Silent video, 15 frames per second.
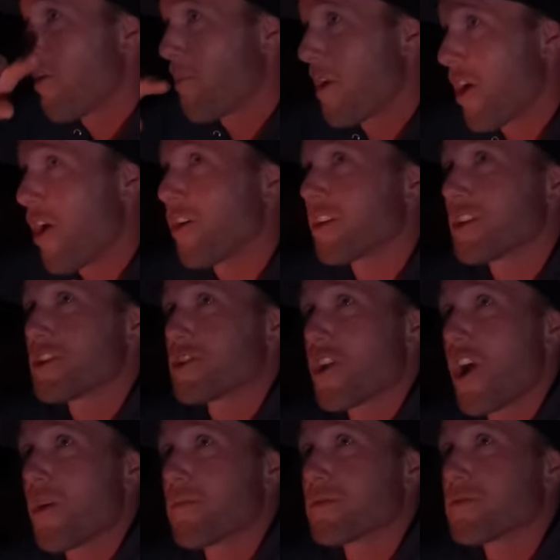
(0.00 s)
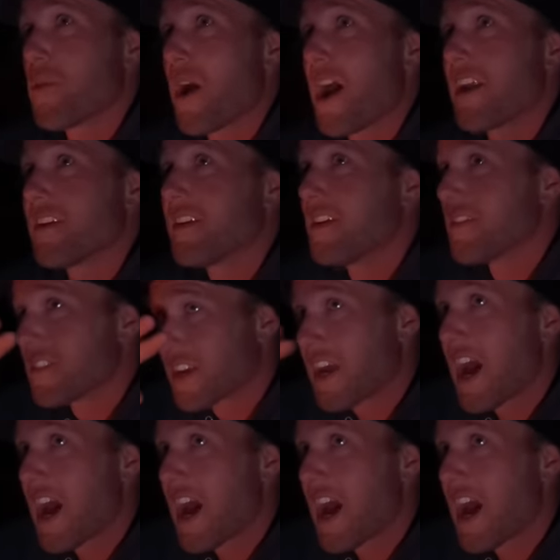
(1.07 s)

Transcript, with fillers: My only shirt was wet. The